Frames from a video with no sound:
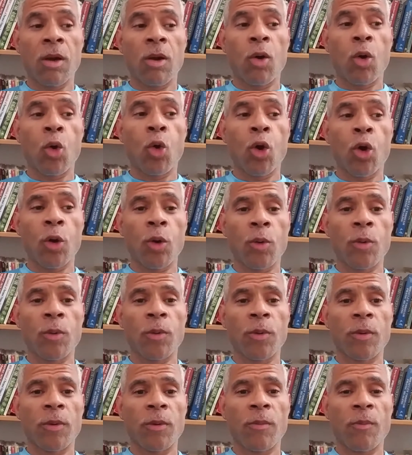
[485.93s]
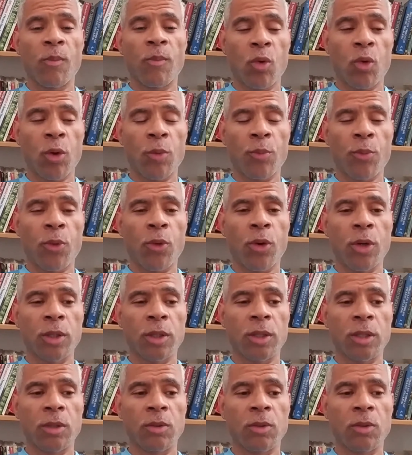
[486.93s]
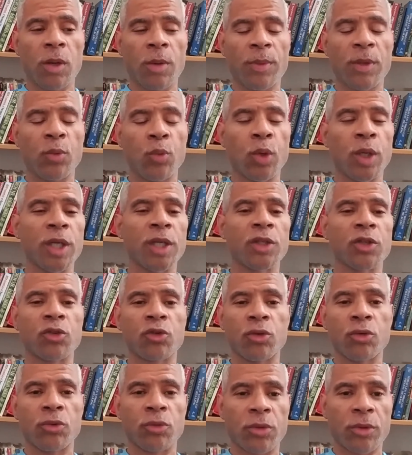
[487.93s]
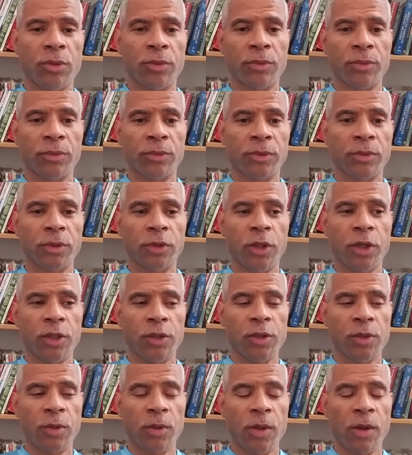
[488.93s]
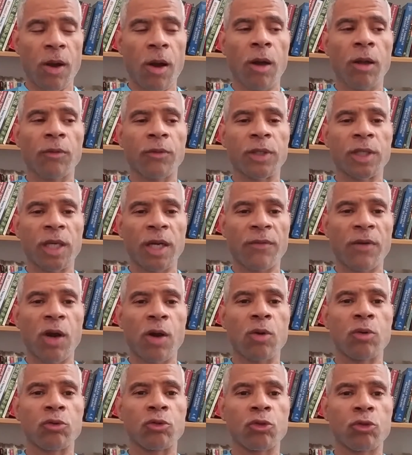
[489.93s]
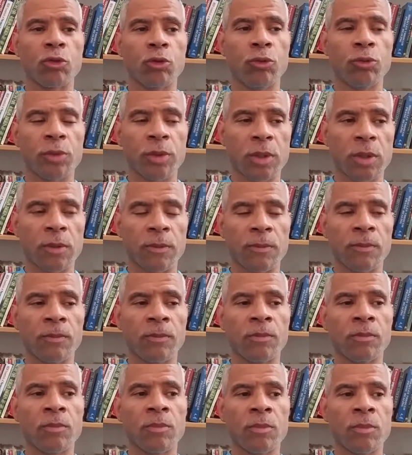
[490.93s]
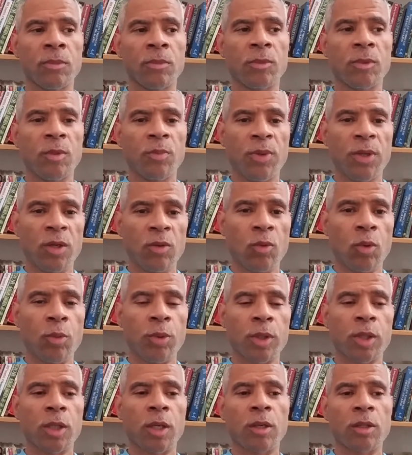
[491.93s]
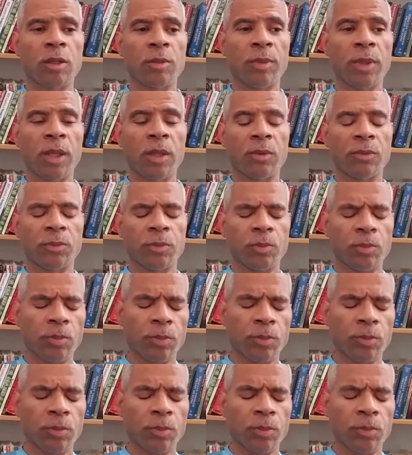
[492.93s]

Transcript: Or more importantly, what is truth? Because all of us have our own truths, depending on what we're talking about.